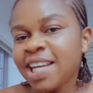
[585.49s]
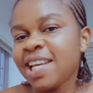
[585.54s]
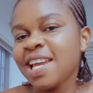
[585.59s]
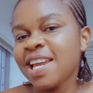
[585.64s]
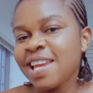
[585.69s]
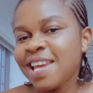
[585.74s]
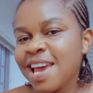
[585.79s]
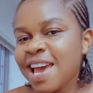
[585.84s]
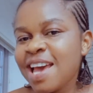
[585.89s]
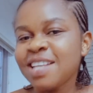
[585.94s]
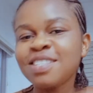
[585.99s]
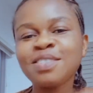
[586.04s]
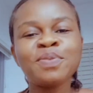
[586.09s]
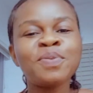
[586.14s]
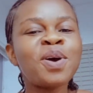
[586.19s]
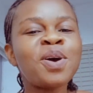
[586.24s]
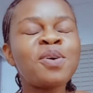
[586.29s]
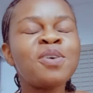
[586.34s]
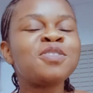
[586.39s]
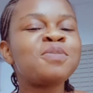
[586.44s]
yes,
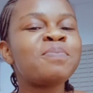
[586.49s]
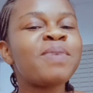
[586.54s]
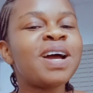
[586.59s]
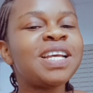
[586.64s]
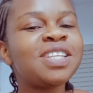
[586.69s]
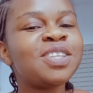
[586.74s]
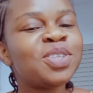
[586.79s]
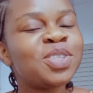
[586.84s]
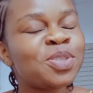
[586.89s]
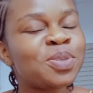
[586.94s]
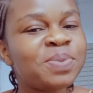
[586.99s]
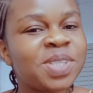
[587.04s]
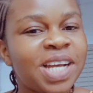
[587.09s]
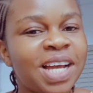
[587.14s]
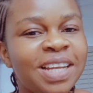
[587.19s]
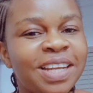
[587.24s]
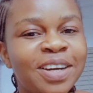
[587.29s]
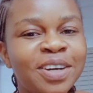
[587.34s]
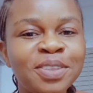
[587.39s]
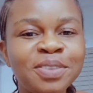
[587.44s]
welcome to my YouTube
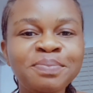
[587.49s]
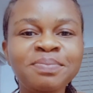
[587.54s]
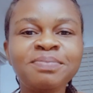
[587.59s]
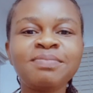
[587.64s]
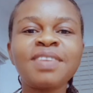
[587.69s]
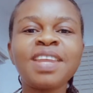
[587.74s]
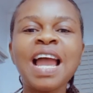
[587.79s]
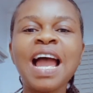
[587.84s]
channel.